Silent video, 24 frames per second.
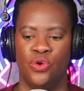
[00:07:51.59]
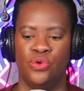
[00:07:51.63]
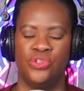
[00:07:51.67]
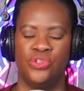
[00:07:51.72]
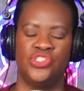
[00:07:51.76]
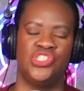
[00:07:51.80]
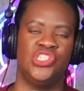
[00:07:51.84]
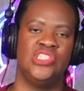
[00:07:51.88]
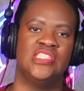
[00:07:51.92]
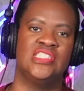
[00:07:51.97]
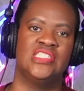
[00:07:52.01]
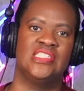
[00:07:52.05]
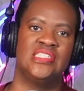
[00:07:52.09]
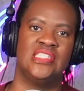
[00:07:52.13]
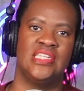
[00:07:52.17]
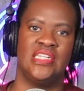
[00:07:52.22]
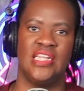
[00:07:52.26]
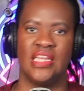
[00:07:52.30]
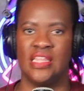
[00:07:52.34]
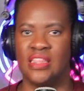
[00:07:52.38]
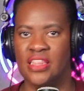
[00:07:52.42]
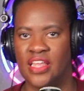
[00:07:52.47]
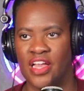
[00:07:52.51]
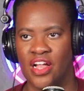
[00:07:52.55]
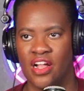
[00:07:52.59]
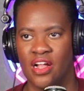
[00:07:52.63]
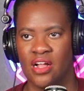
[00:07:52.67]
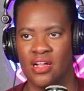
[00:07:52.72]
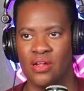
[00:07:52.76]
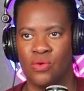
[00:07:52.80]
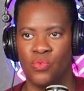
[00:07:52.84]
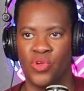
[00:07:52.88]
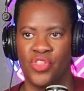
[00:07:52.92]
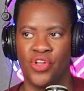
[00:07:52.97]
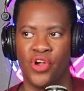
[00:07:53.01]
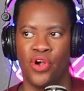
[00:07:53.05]
she's sitting there
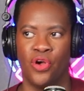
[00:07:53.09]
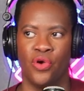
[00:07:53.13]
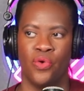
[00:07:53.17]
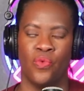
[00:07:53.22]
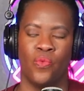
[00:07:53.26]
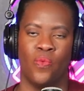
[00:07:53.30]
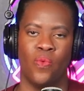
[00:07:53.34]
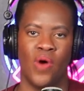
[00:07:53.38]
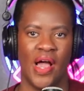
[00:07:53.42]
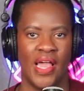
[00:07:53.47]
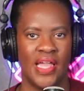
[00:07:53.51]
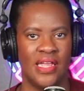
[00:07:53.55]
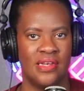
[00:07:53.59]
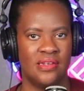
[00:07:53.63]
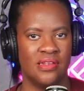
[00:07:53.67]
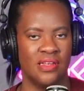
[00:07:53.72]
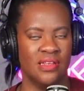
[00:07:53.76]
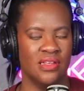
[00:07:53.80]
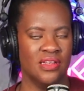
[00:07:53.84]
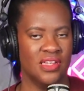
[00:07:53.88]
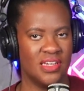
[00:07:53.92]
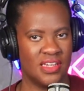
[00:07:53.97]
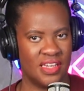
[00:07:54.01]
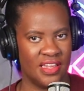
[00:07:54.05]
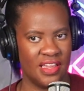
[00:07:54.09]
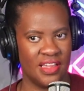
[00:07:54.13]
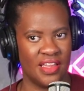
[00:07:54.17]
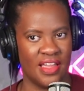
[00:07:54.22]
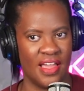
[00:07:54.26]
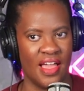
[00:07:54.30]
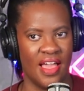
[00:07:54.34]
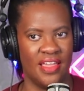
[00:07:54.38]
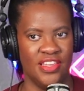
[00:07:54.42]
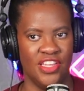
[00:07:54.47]
with her white looking